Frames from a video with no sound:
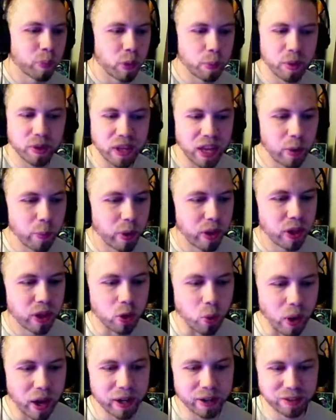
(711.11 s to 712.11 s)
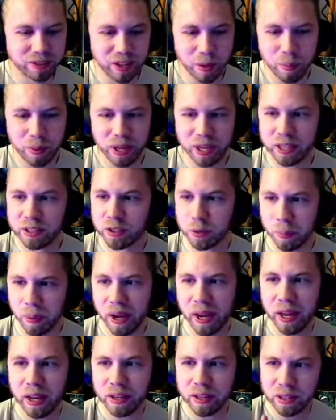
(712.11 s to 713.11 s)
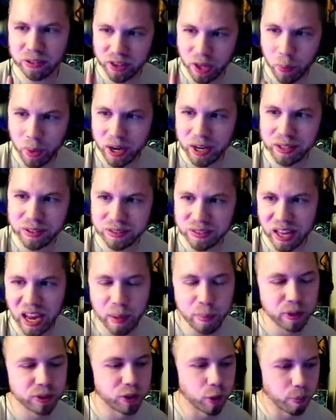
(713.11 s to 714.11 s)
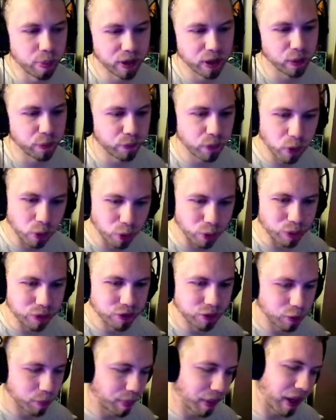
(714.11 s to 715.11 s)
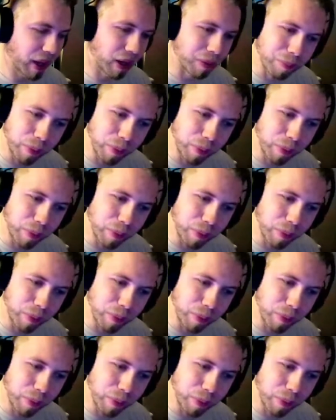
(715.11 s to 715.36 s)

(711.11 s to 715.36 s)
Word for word: but they will acquire somebody in Japan because they want to establish a bigger foothold in Japan.